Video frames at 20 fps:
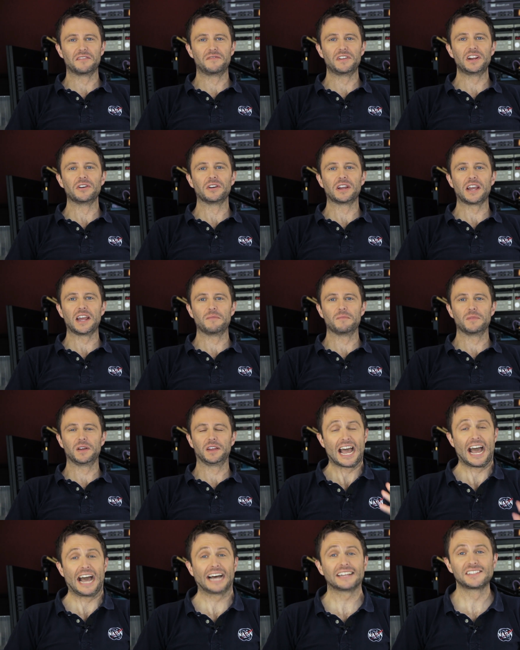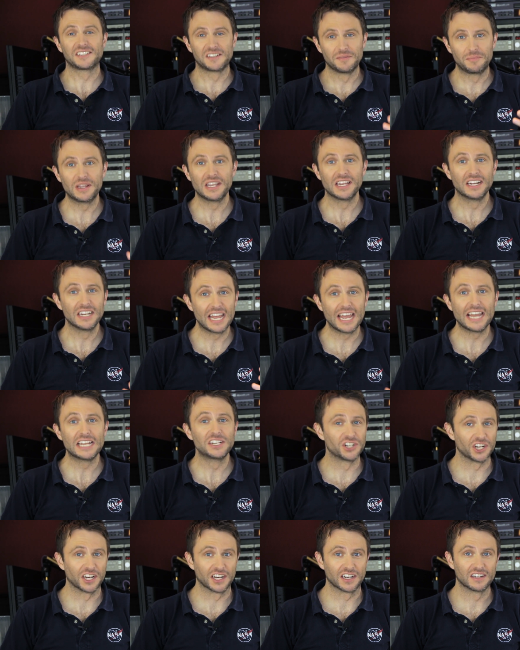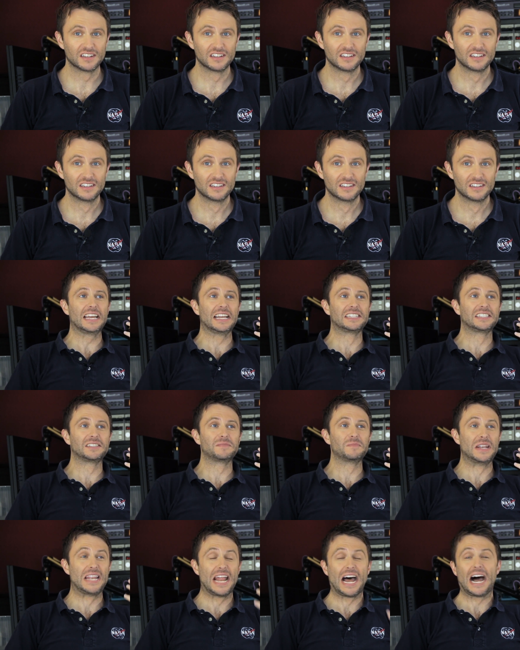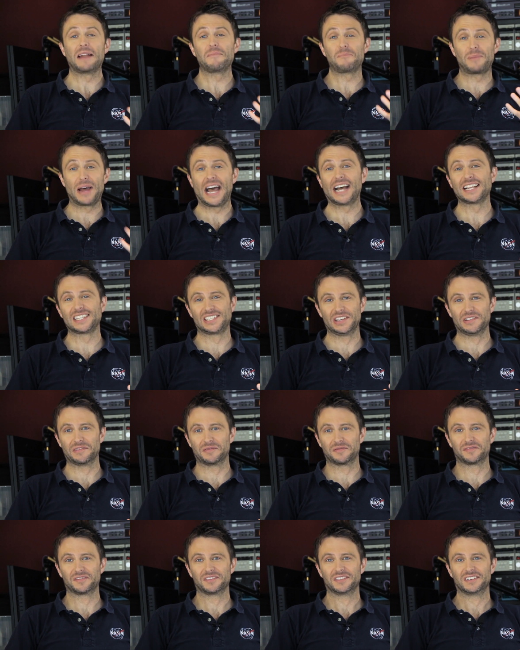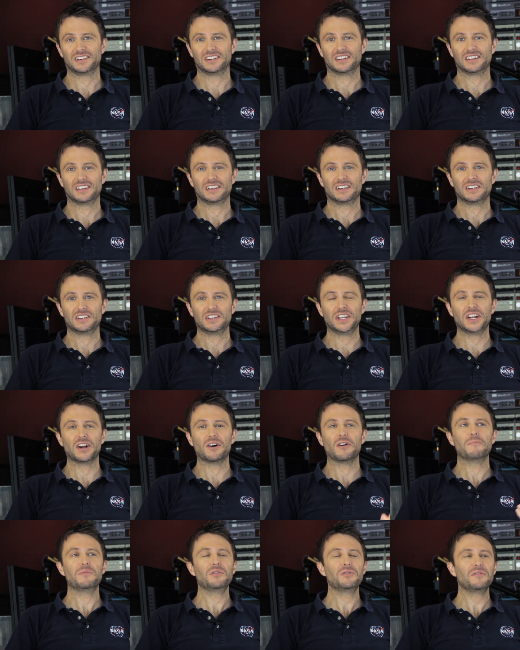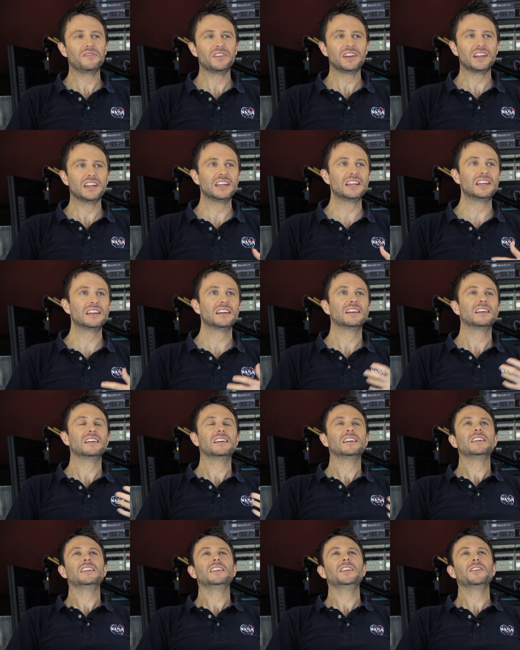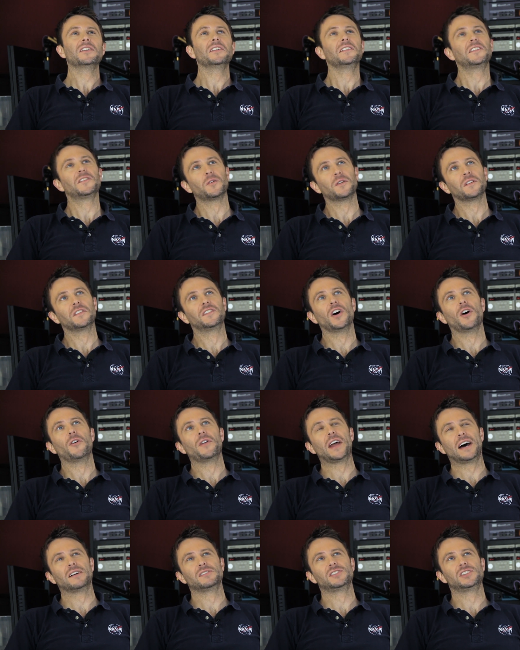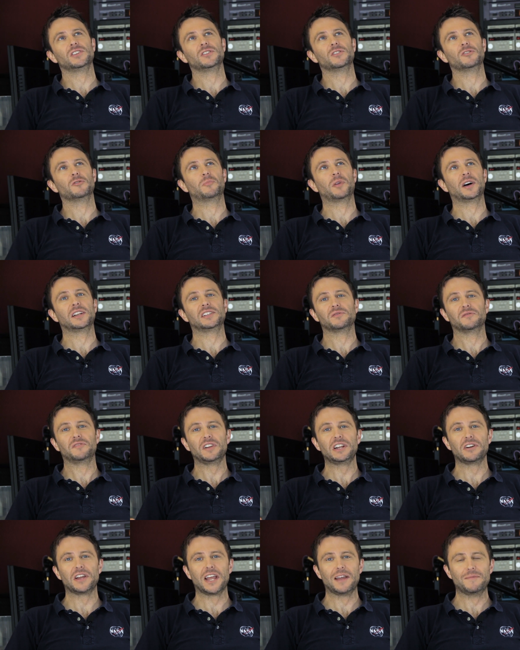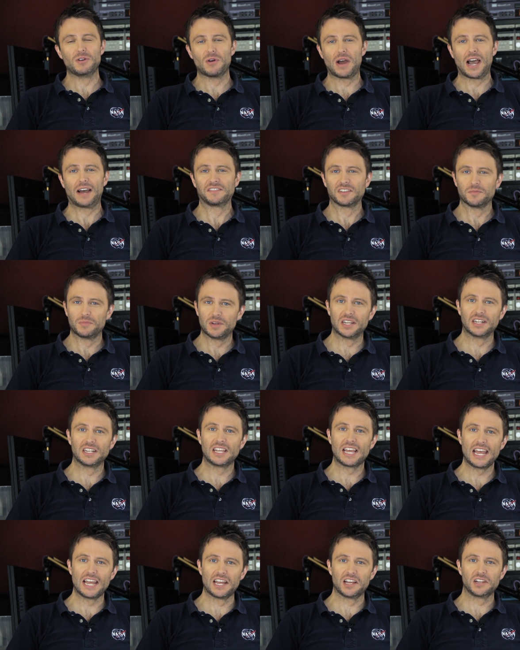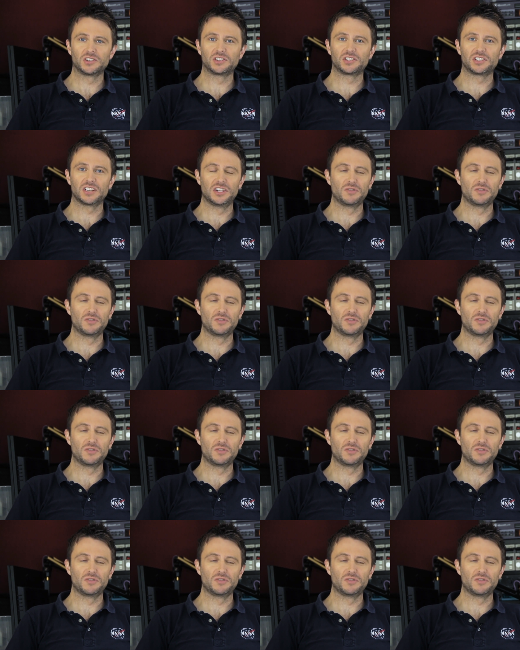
in a video game has to be engaging. It's not passive. You know, a movie you can sort of zone out to, but a video game you have to be engaged,